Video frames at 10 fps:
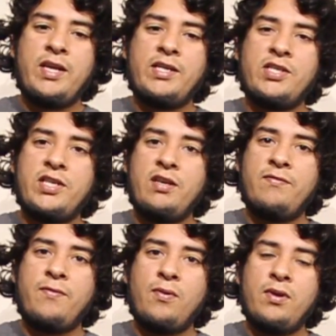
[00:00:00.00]
HD
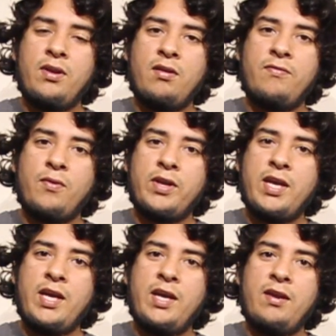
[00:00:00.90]

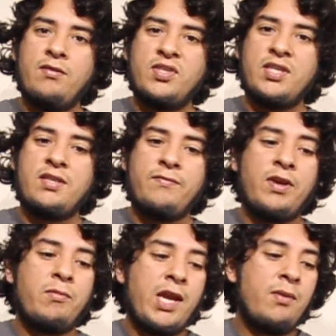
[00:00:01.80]
4K 60
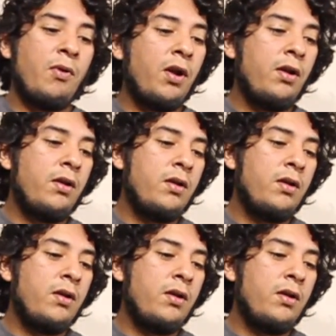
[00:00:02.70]
frame camera,